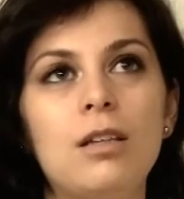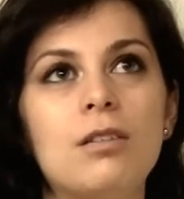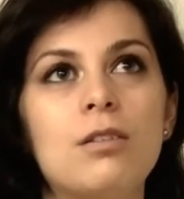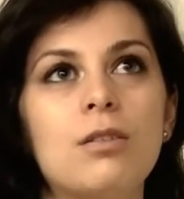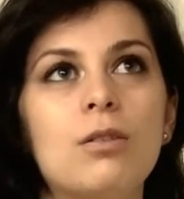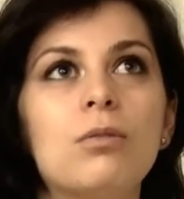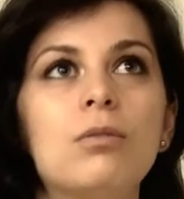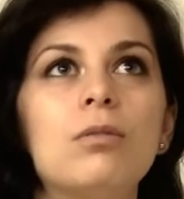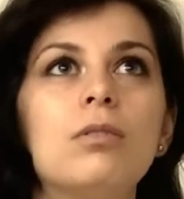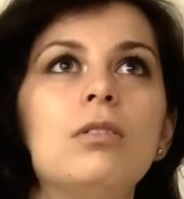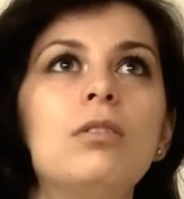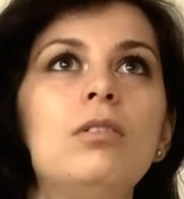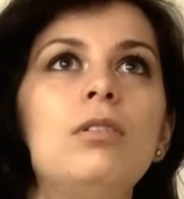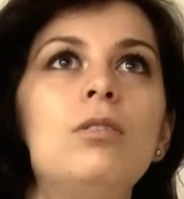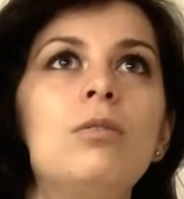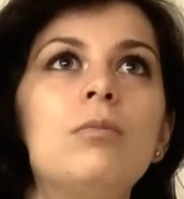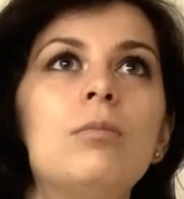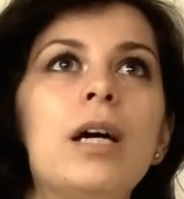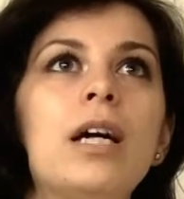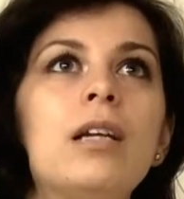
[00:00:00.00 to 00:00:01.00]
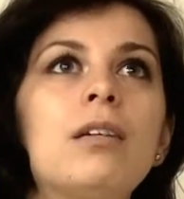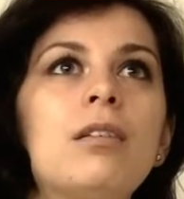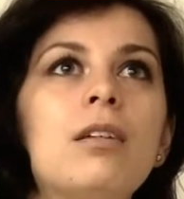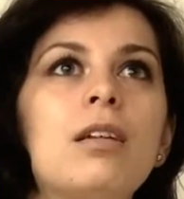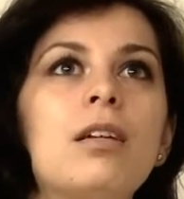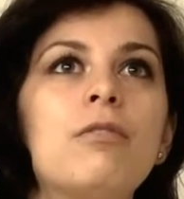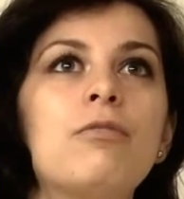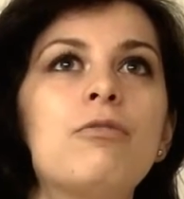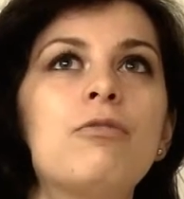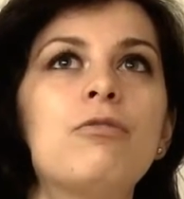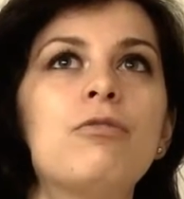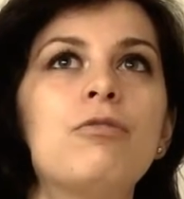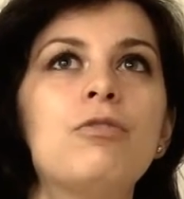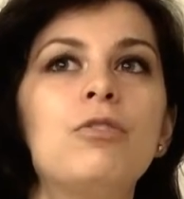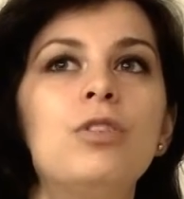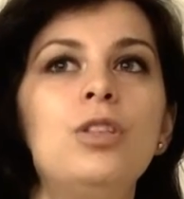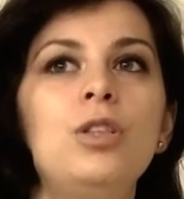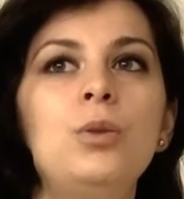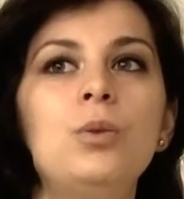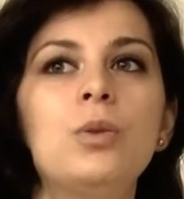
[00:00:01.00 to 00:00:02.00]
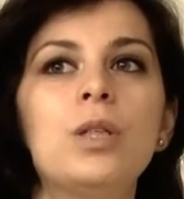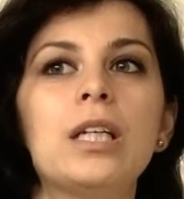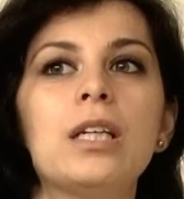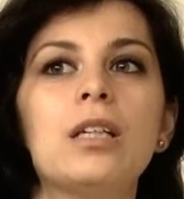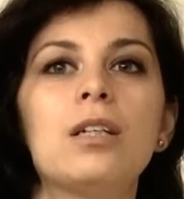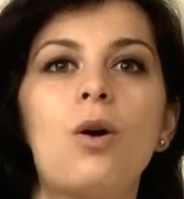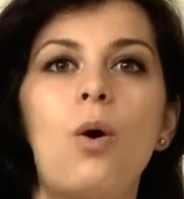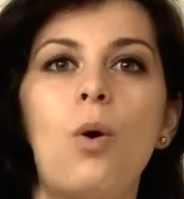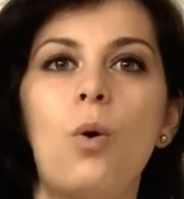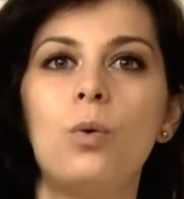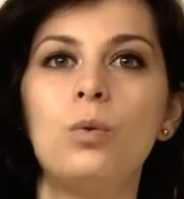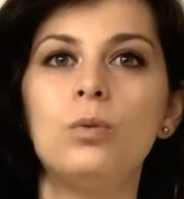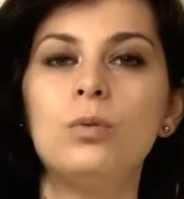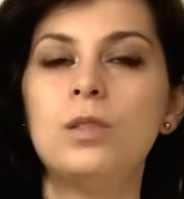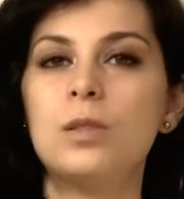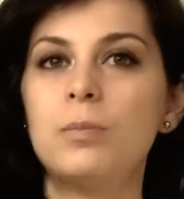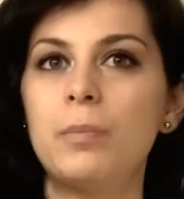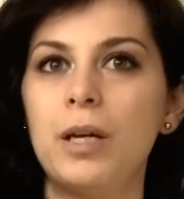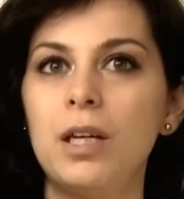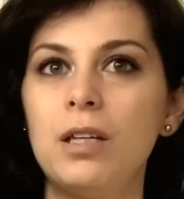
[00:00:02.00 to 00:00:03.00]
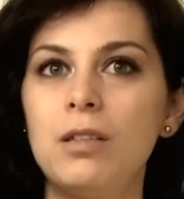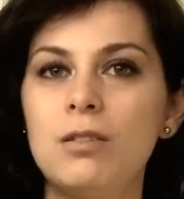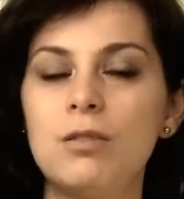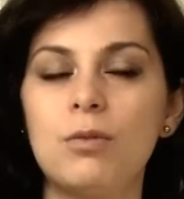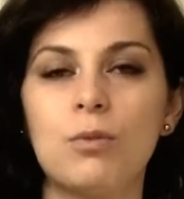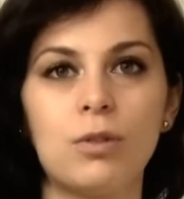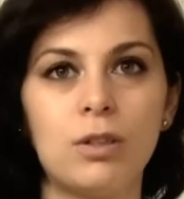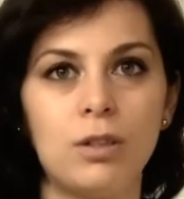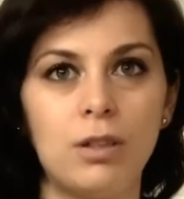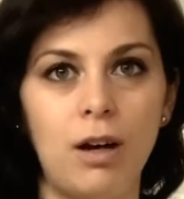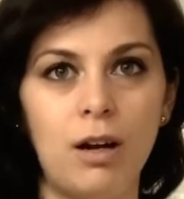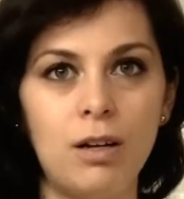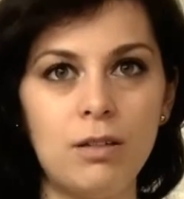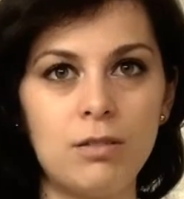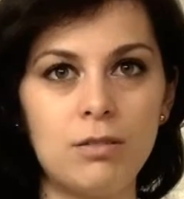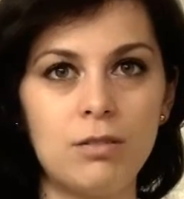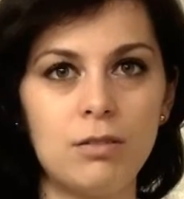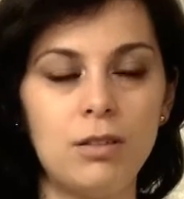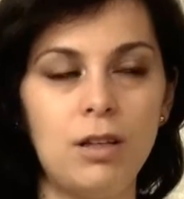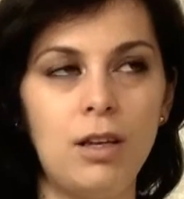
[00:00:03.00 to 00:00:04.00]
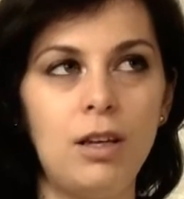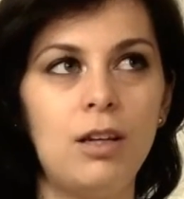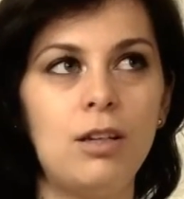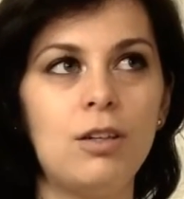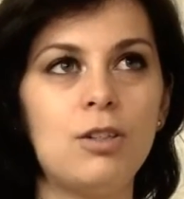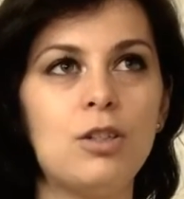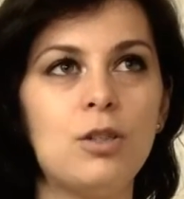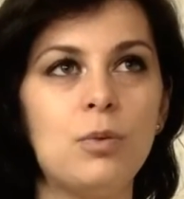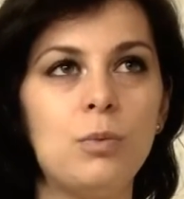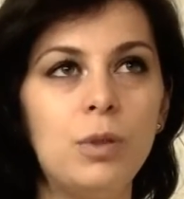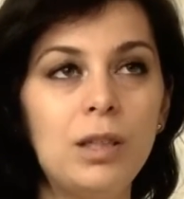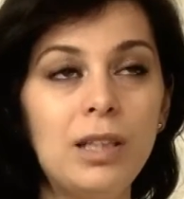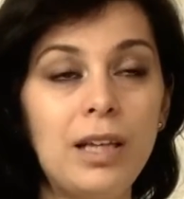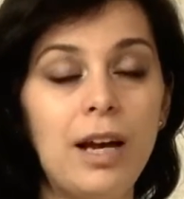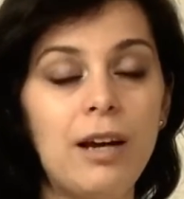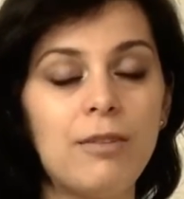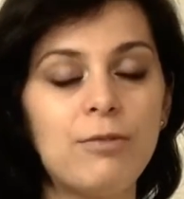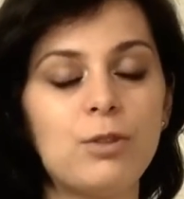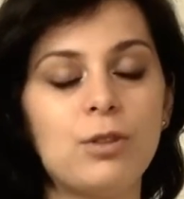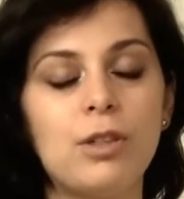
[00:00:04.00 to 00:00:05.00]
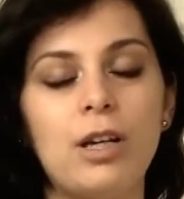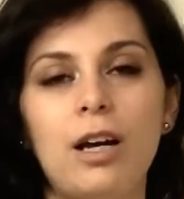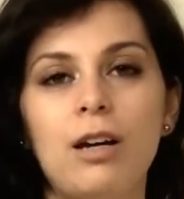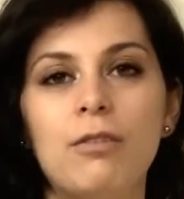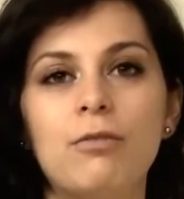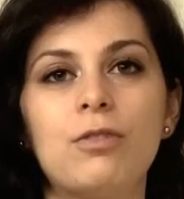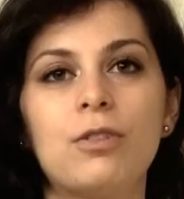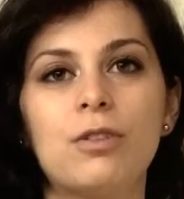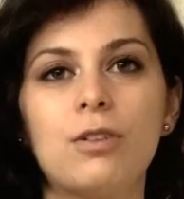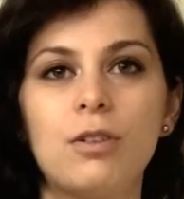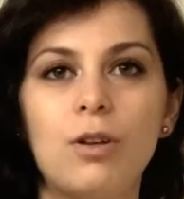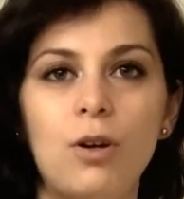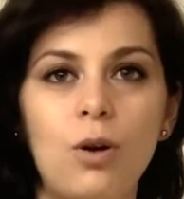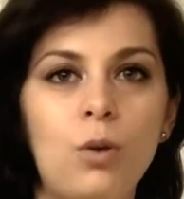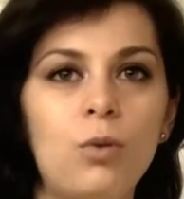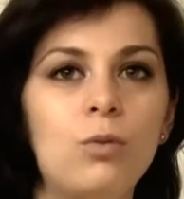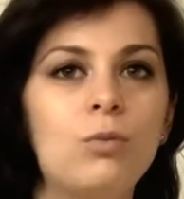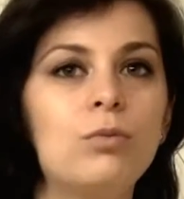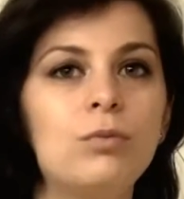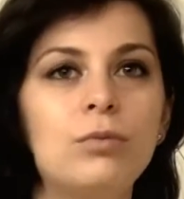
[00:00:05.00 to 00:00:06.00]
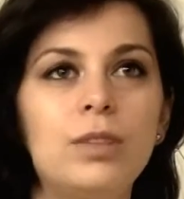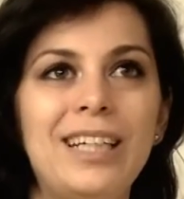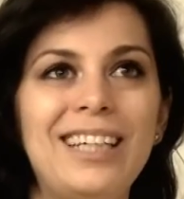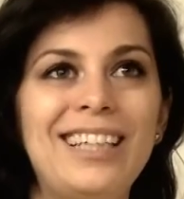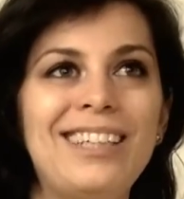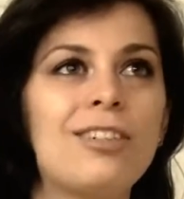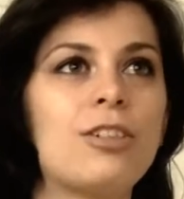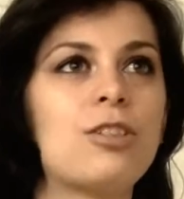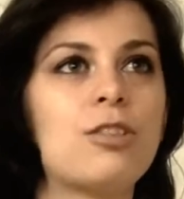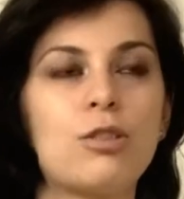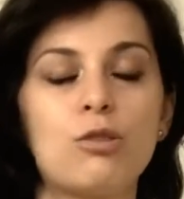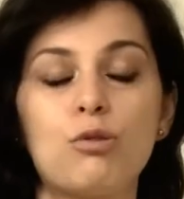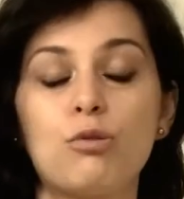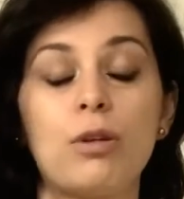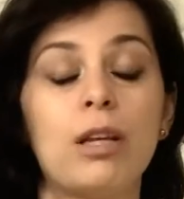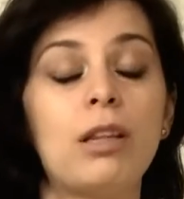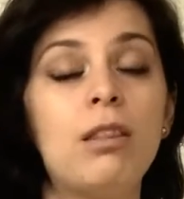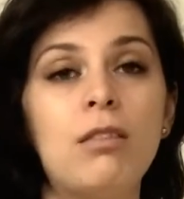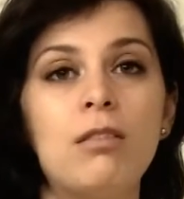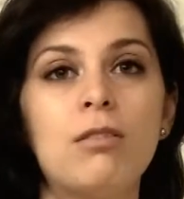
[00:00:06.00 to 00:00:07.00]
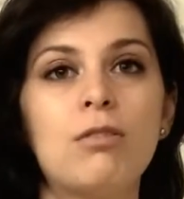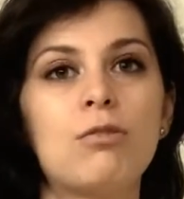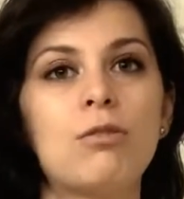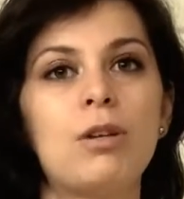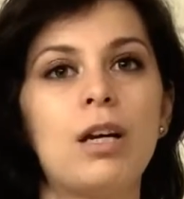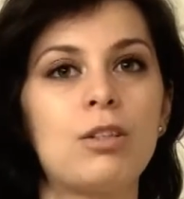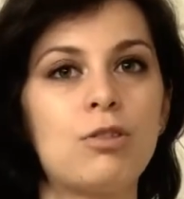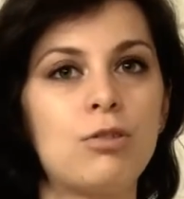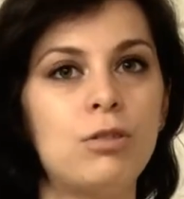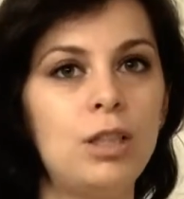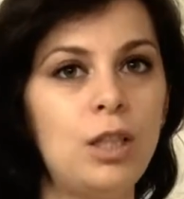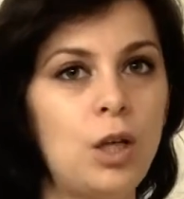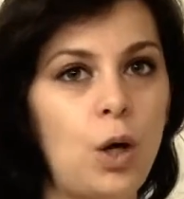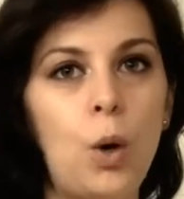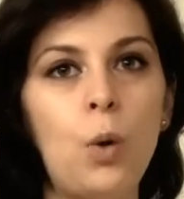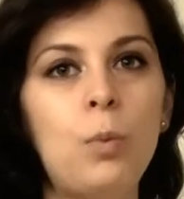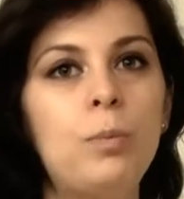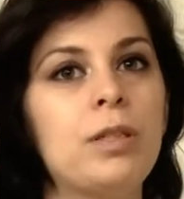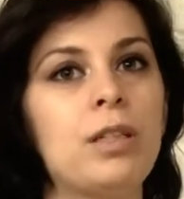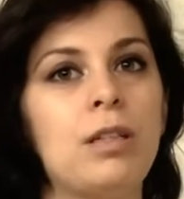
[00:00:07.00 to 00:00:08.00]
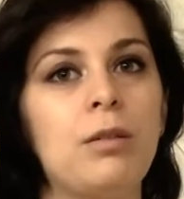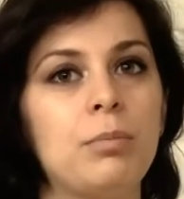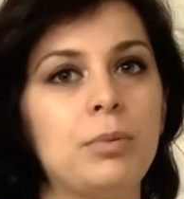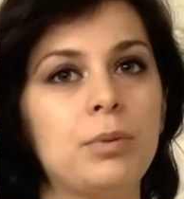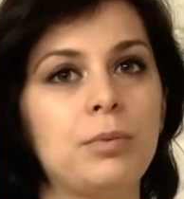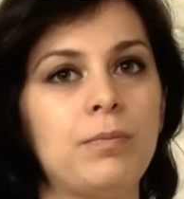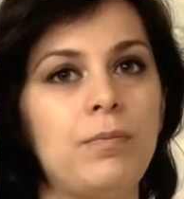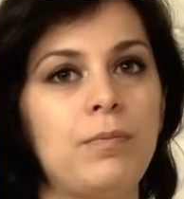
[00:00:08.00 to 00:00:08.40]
So no matter if you can hold space or not, she will have to have her own inner strength to actually open up.